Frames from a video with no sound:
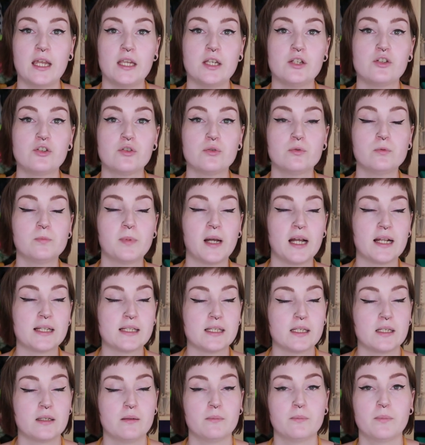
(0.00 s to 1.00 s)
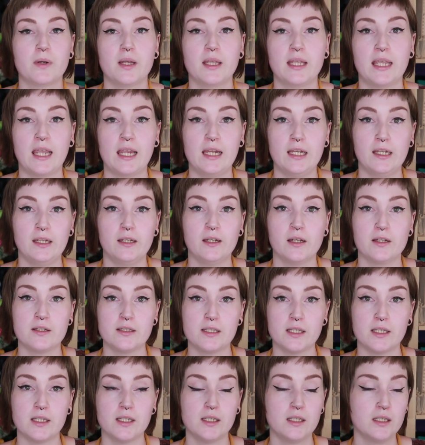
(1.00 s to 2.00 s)
a shawl pattern by Caitlin
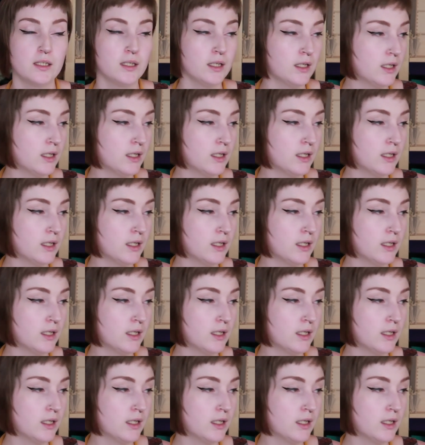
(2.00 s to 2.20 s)
Hunter.